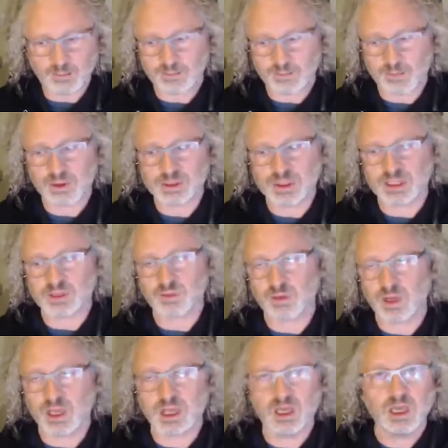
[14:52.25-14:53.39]
process
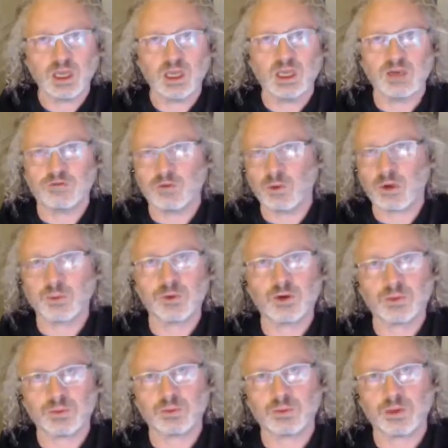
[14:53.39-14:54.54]
where if you want to
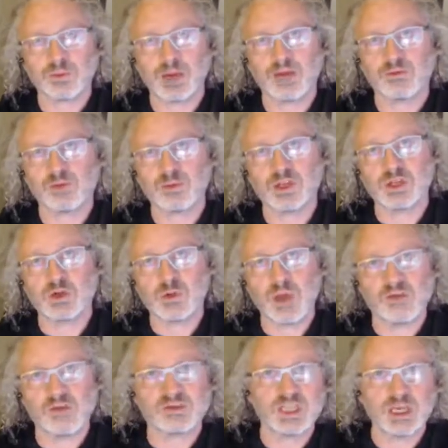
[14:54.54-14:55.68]
build a platform and you
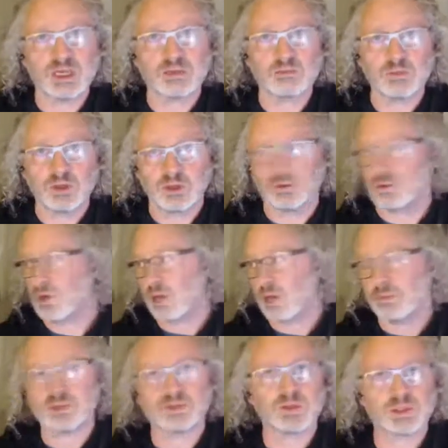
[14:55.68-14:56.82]
have a team, we'll
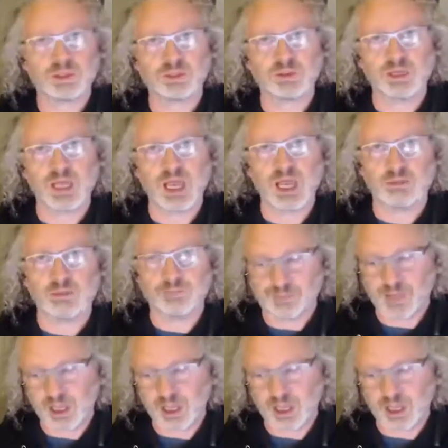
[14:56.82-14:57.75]
help you as much as we can.